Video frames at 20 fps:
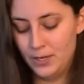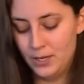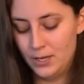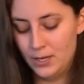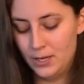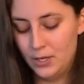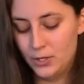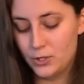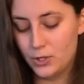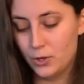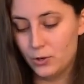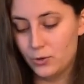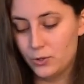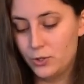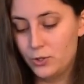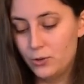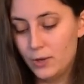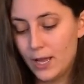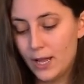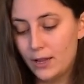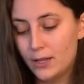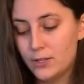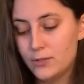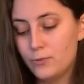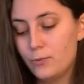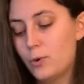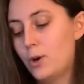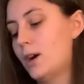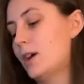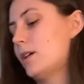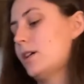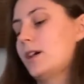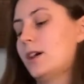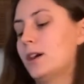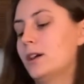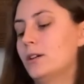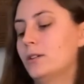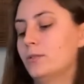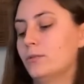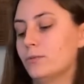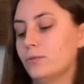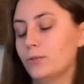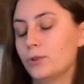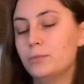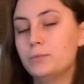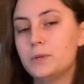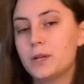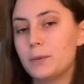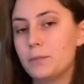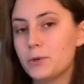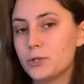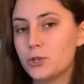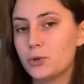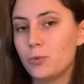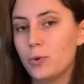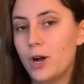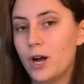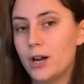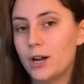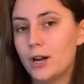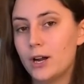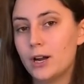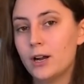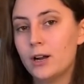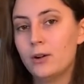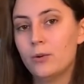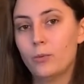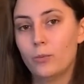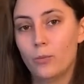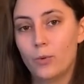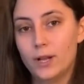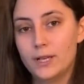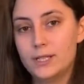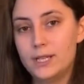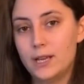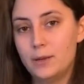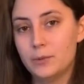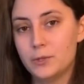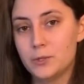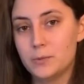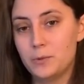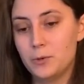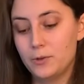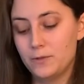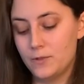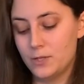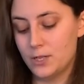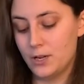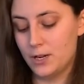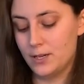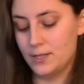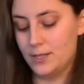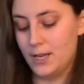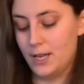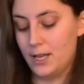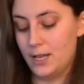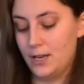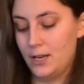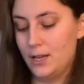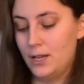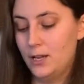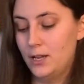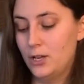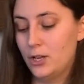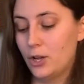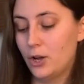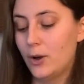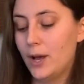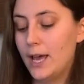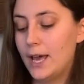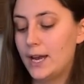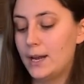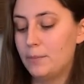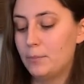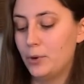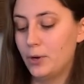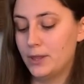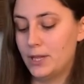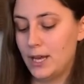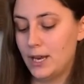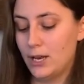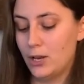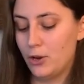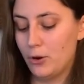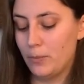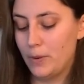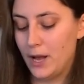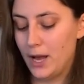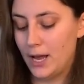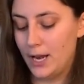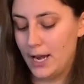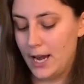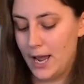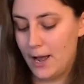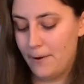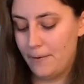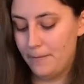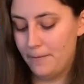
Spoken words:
So 2 gallons of water, room temperature water, 1 tablespoon of Star San. Go ahead and put that in your pot now.